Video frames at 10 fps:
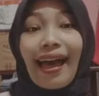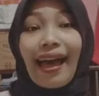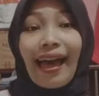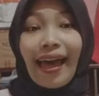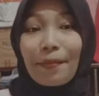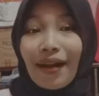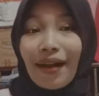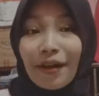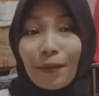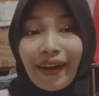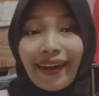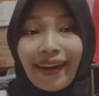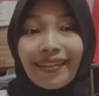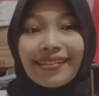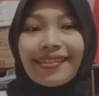And by the way,
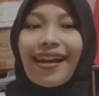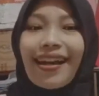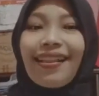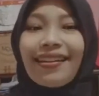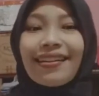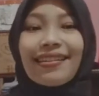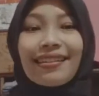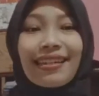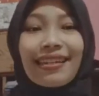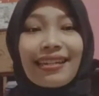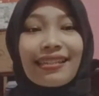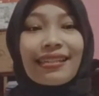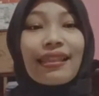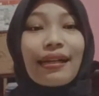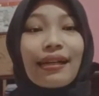Silenus is
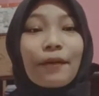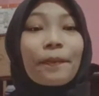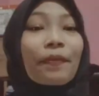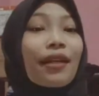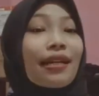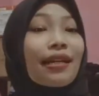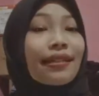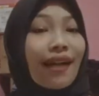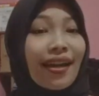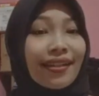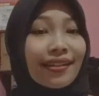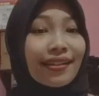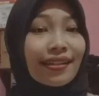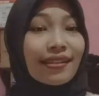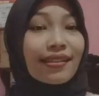the
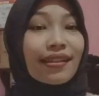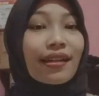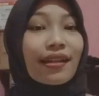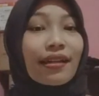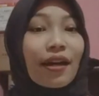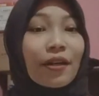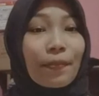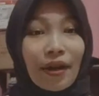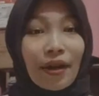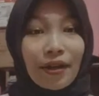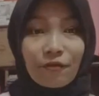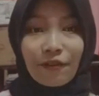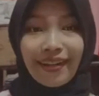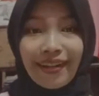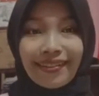Dionysus' god best
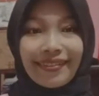friend.